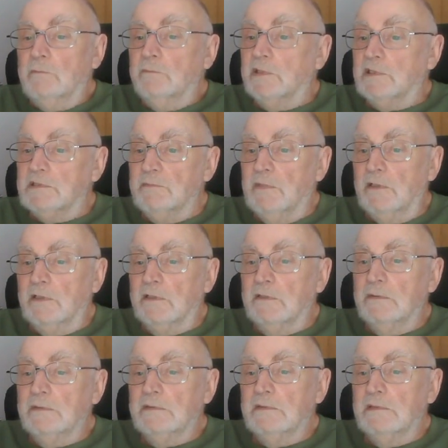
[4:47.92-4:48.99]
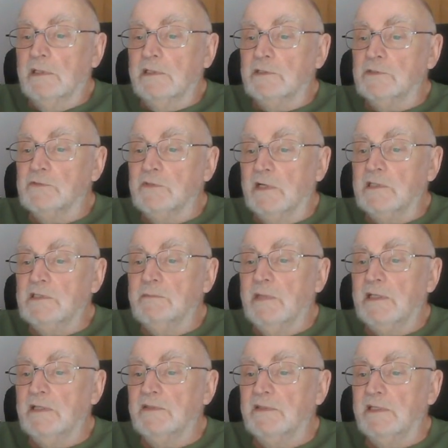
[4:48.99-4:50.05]
But tomorrow I can try to
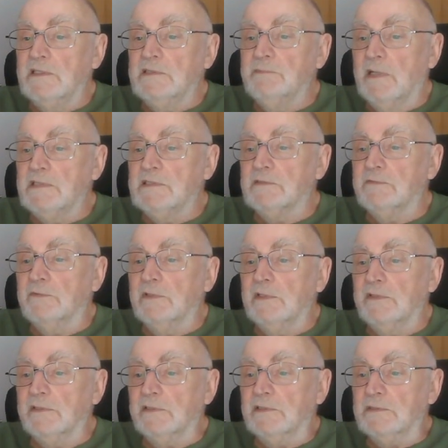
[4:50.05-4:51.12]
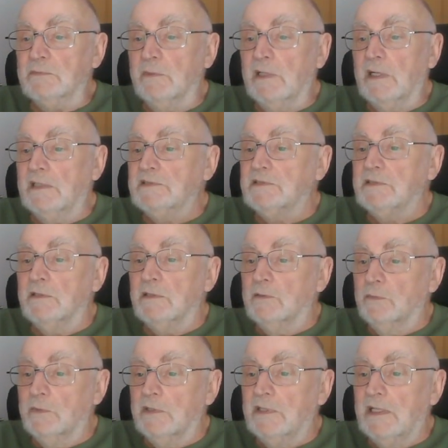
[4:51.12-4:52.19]
make things better for others when I start
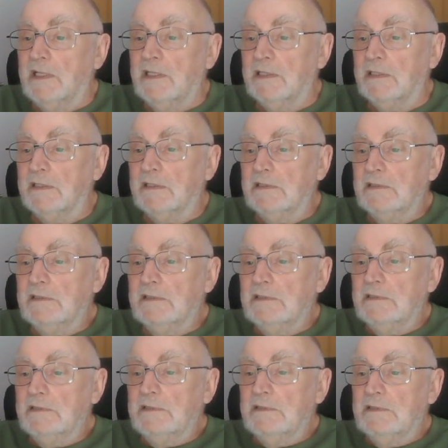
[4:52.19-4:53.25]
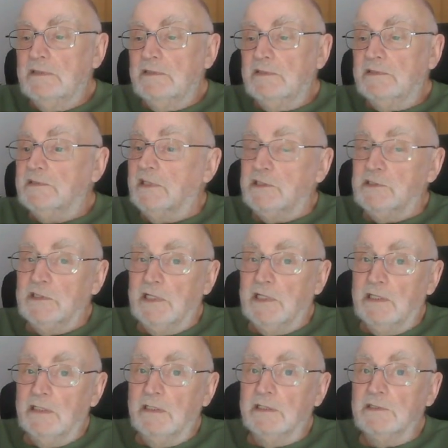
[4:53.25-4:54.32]
work here, teaching
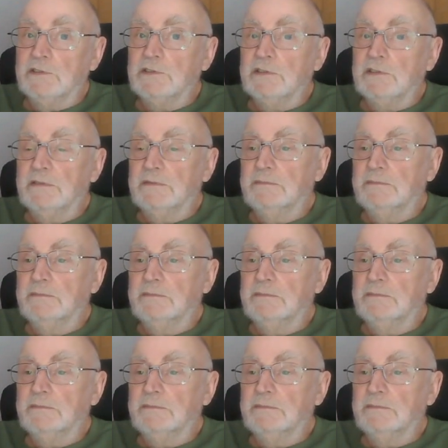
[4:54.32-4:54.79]
English.